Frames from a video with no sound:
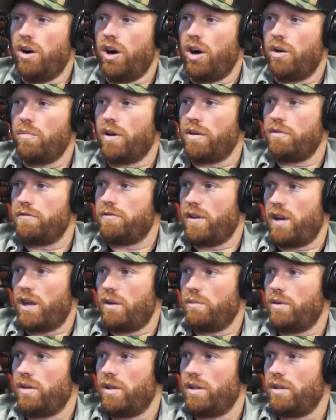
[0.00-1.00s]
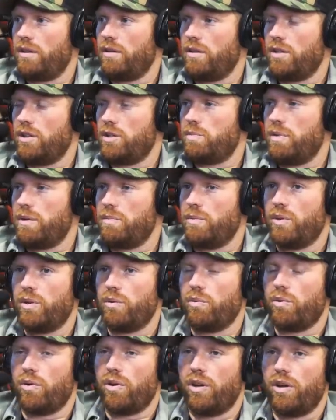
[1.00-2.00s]
all my family and these people
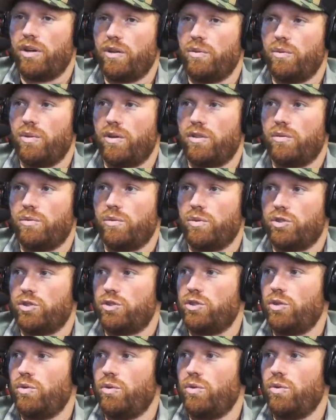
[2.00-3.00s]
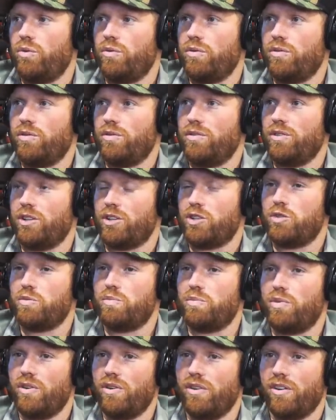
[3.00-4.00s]
that we were hunting with were so
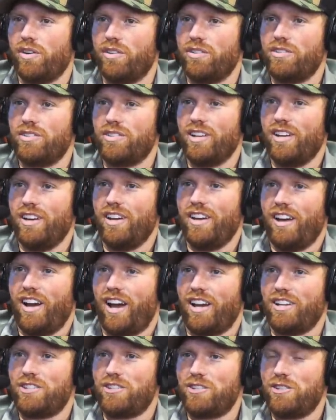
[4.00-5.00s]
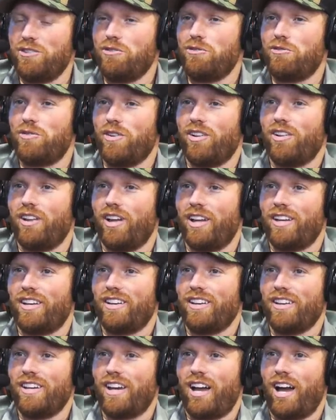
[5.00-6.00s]
experienced, I still felt like
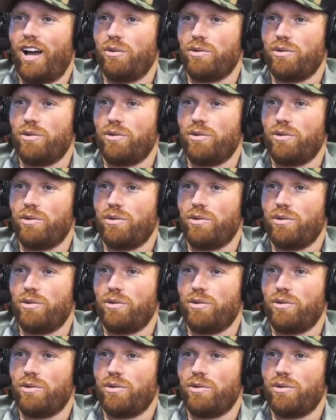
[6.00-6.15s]
mm-hmm.